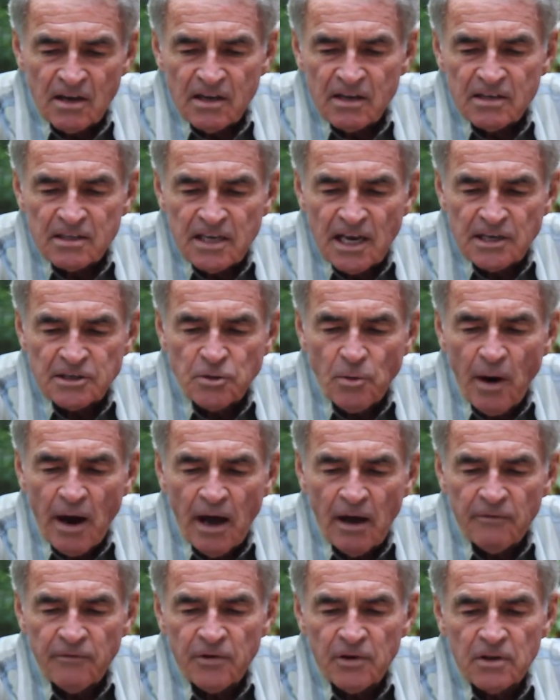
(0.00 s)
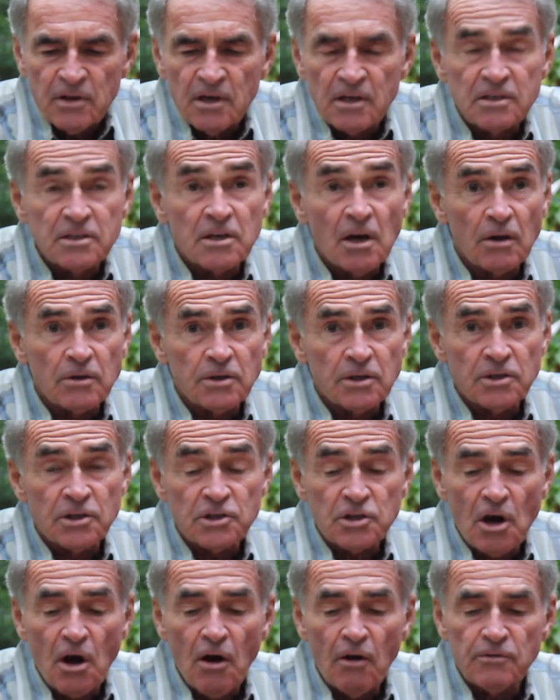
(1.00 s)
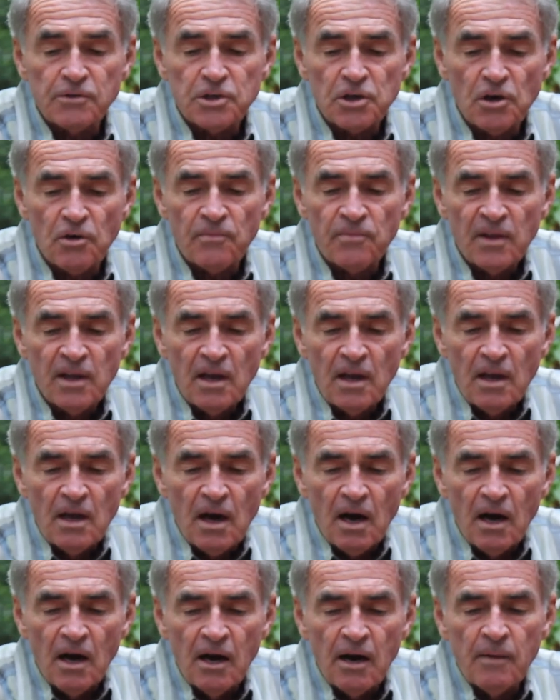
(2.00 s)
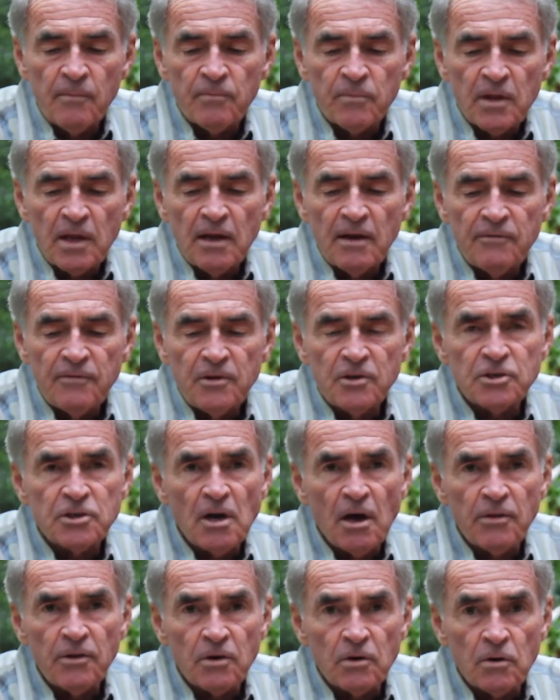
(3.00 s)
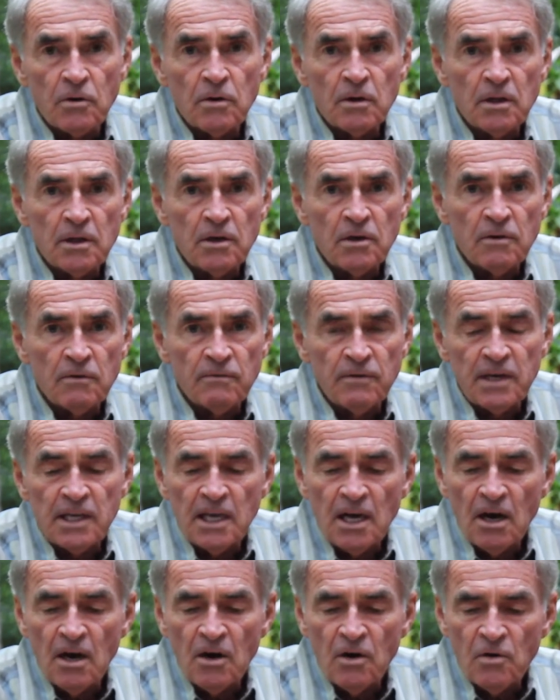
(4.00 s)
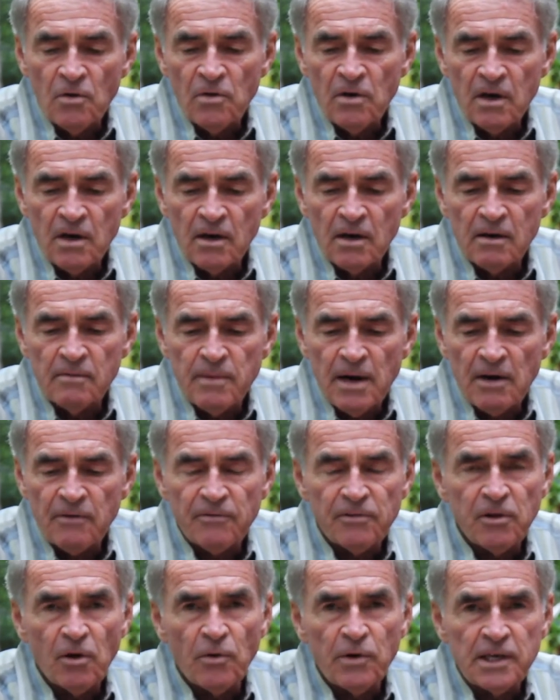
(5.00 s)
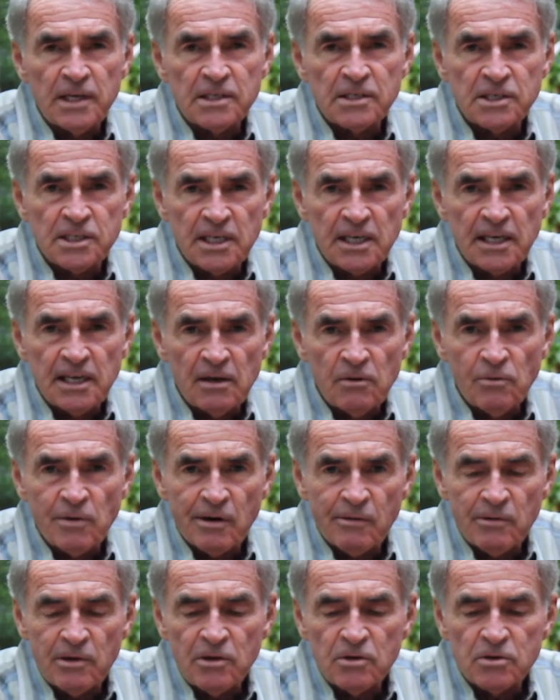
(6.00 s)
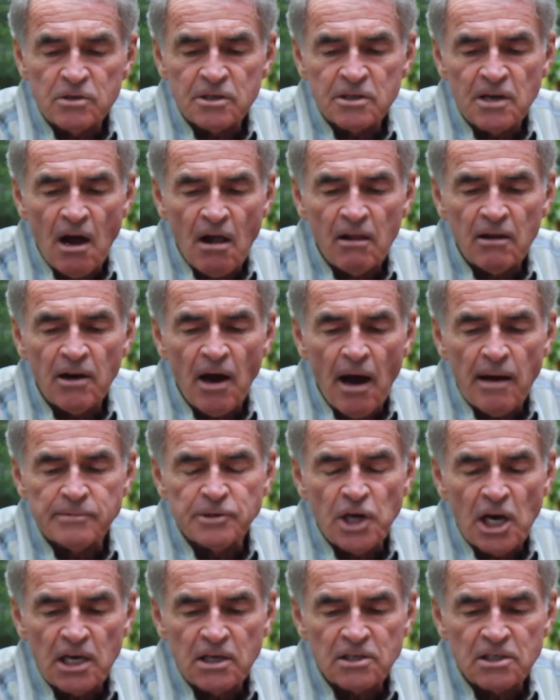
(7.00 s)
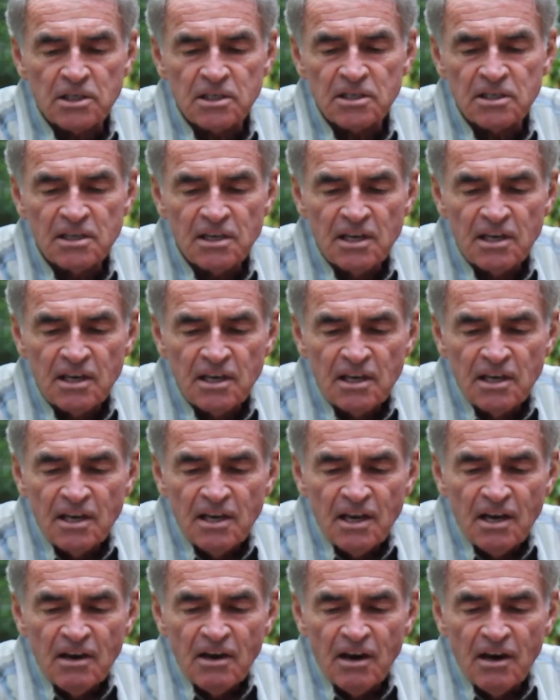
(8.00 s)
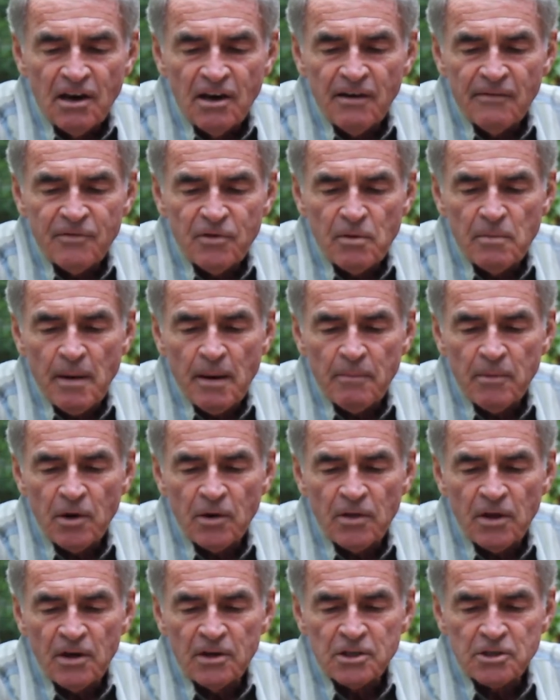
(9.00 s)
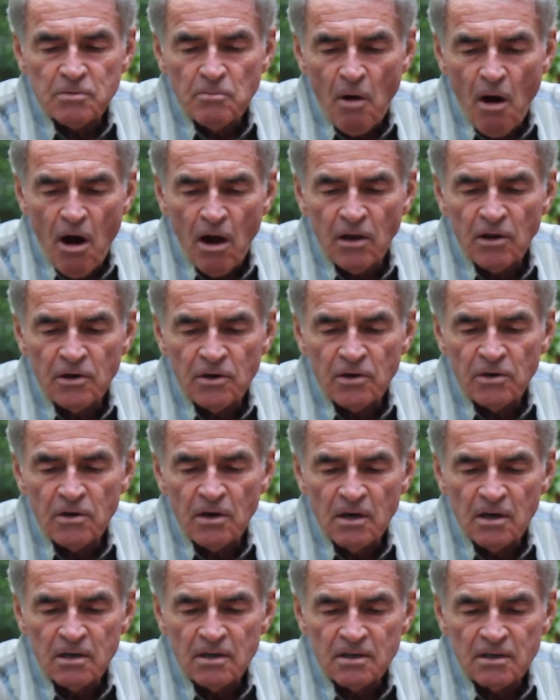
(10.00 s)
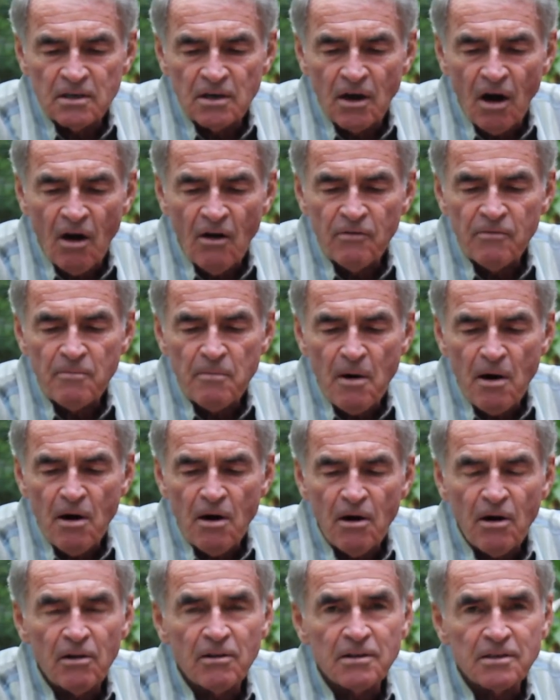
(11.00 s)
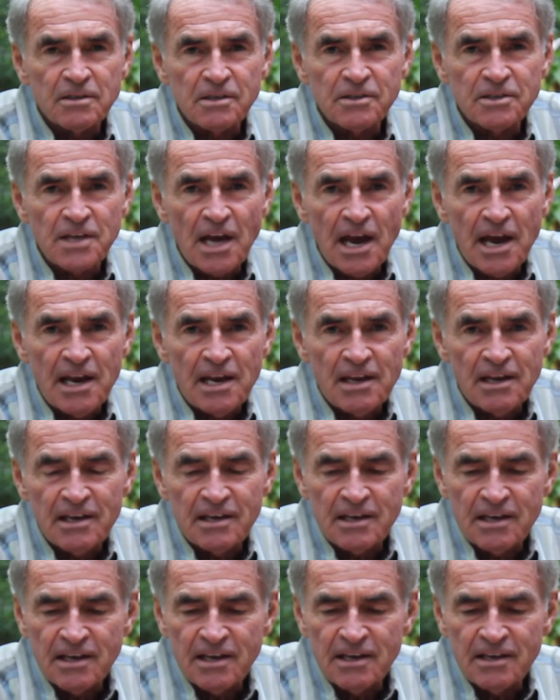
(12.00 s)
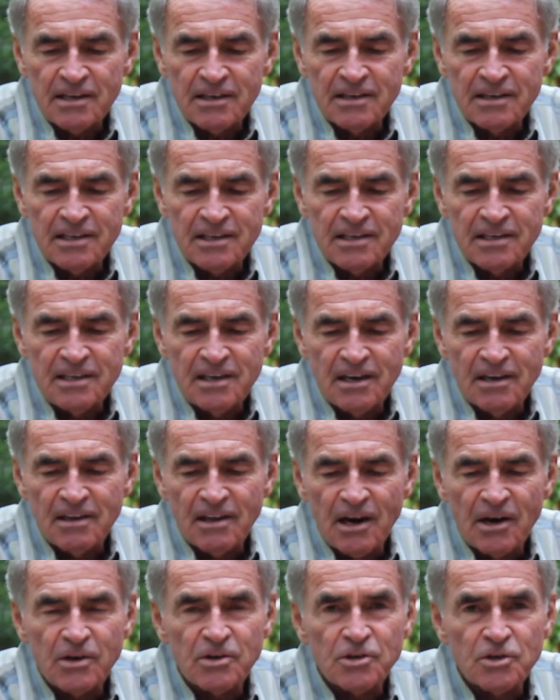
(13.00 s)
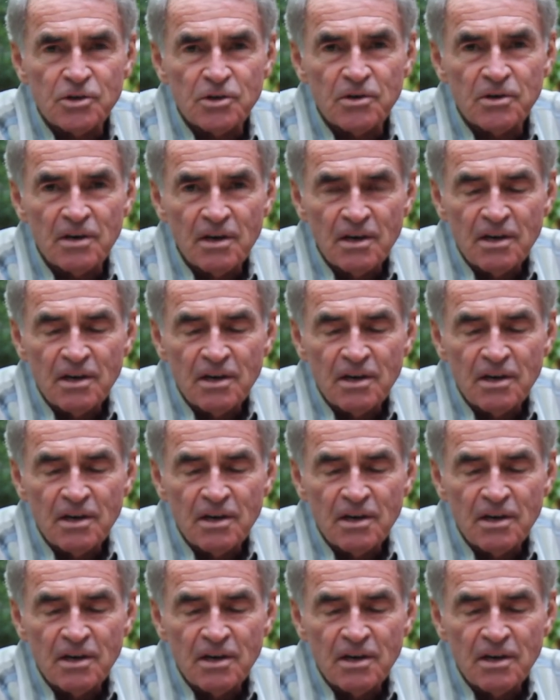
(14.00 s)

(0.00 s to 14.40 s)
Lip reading: It takes a while for the salt to dissolve. So if you saw the earlier video about floating and sinking where we use solid objects, if you remember, the smaller golf ball sank and the larger